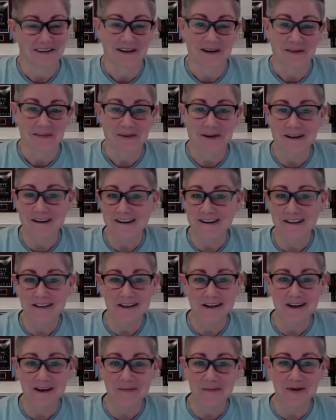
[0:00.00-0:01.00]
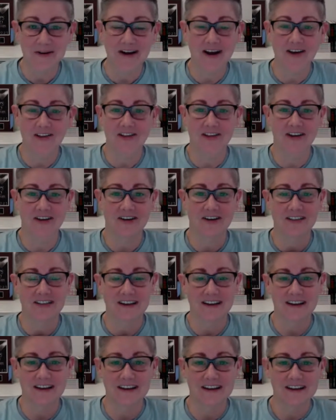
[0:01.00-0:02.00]
an opinion that I put out there
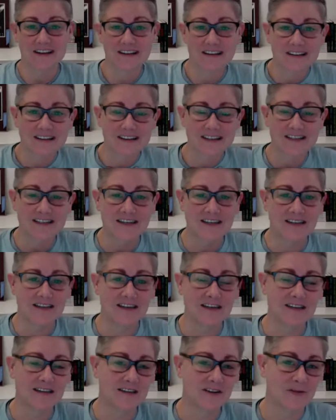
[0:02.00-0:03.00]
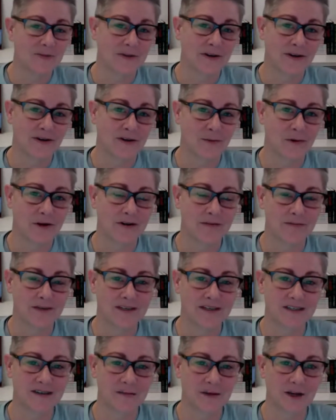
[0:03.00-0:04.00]
that, listen, these new marijuana
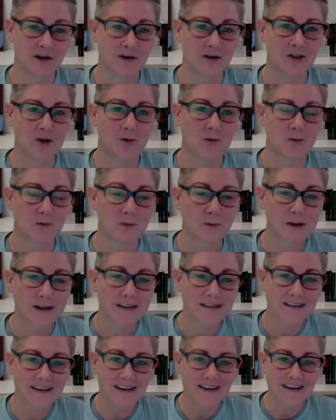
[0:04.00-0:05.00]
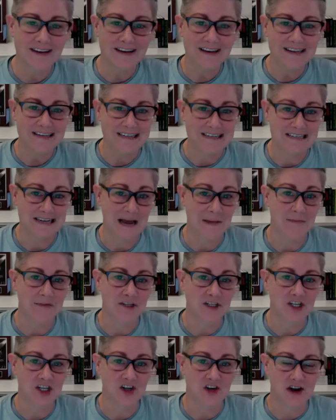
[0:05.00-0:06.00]
misdemeanors really
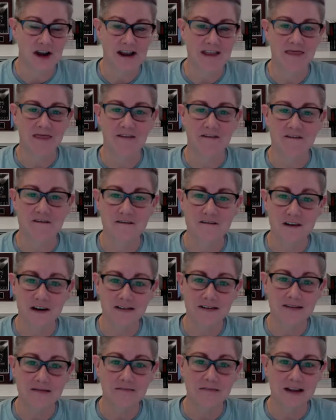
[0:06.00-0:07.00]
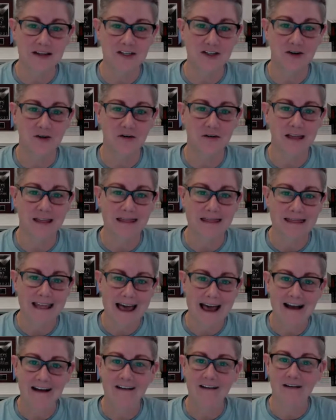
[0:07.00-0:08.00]
demonstrate the fundamental
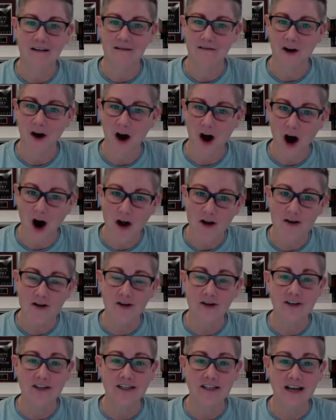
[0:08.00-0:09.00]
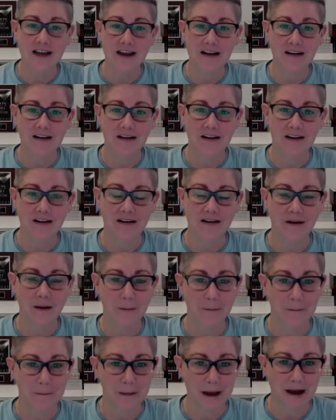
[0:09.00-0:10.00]
lack of understanding
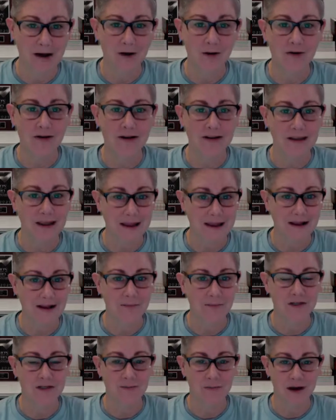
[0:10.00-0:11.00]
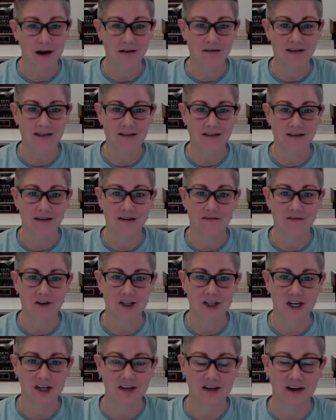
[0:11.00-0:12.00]
about cannabis policy in
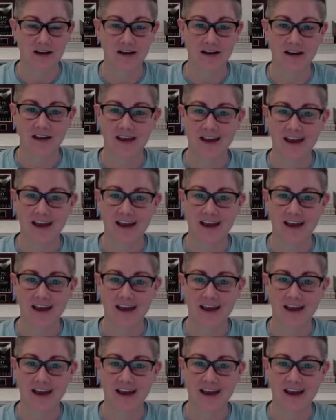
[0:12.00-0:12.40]
Virginia.